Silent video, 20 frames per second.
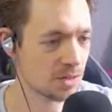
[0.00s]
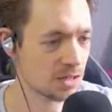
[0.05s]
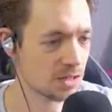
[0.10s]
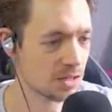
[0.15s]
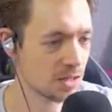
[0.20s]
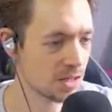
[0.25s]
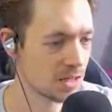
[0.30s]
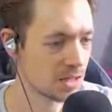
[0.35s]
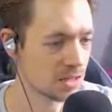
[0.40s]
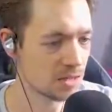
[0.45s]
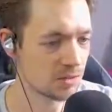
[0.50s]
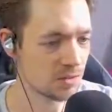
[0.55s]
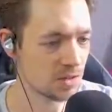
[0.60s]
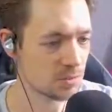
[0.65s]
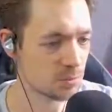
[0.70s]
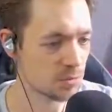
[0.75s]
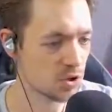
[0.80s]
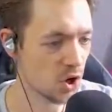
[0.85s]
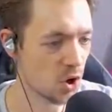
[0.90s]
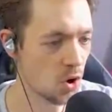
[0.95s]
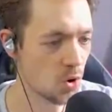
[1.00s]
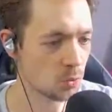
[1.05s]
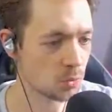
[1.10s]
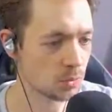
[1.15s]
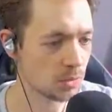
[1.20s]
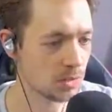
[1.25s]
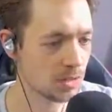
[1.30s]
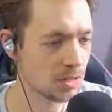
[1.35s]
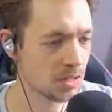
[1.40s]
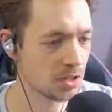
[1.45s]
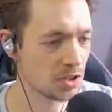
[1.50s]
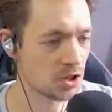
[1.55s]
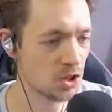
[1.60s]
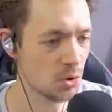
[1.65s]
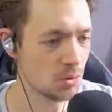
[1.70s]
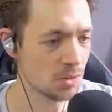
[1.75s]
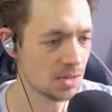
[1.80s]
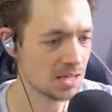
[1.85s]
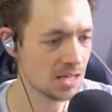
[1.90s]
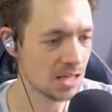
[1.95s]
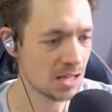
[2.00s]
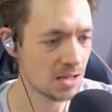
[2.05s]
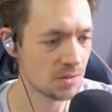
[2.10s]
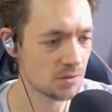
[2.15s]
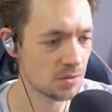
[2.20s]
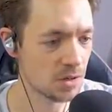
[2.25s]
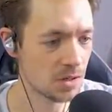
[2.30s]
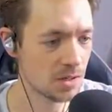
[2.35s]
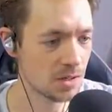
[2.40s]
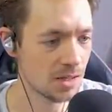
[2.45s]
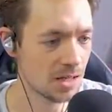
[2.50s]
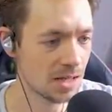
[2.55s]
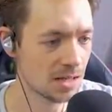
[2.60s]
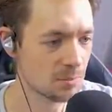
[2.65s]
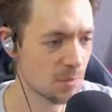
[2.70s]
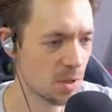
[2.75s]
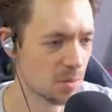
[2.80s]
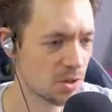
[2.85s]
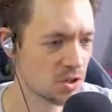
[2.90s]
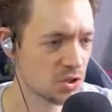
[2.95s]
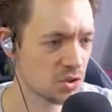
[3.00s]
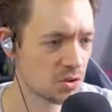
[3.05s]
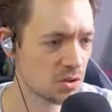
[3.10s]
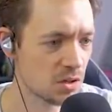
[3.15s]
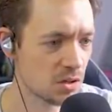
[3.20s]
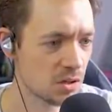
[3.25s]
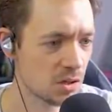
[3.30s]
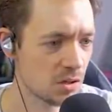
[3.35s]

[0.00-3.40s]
any... I need to find some coal. Coal and cave. Hey, maybe I should go